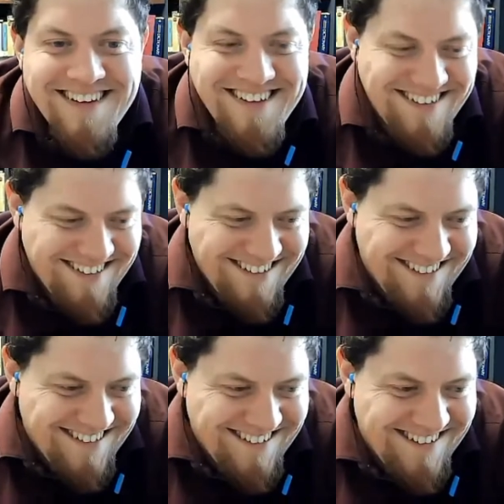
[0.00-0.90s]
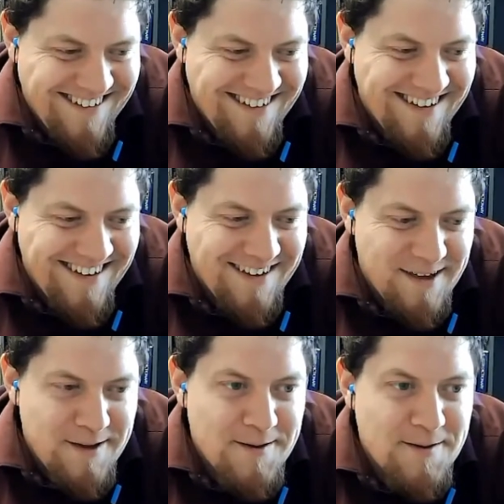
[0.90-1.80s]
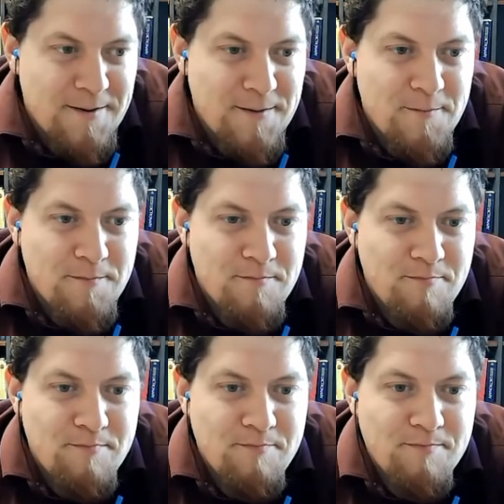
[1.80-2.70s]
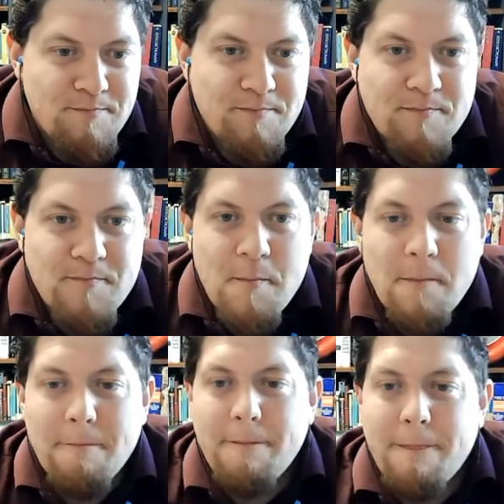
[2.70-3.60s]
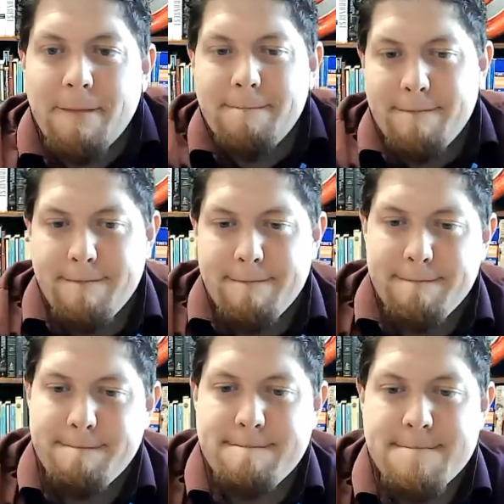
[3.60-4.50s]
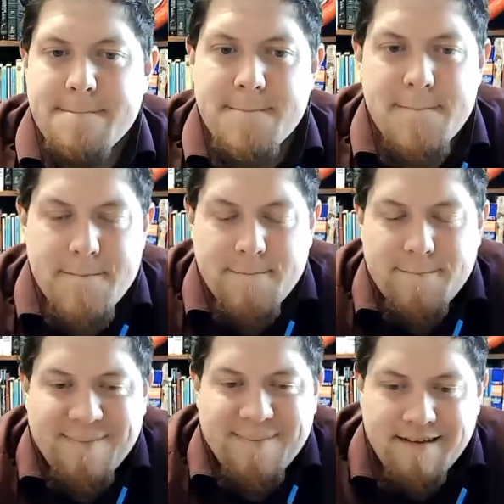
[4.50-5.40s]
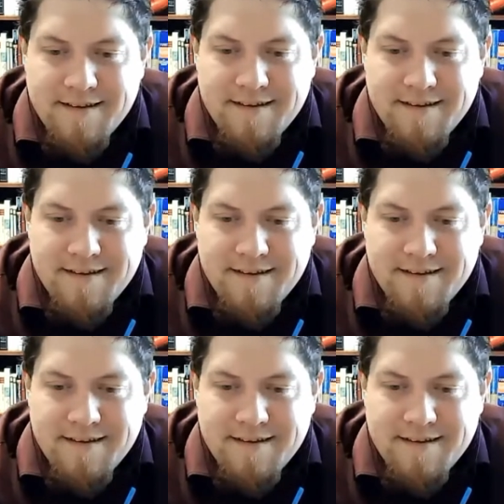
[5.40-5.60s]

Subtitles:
Nobody speaks.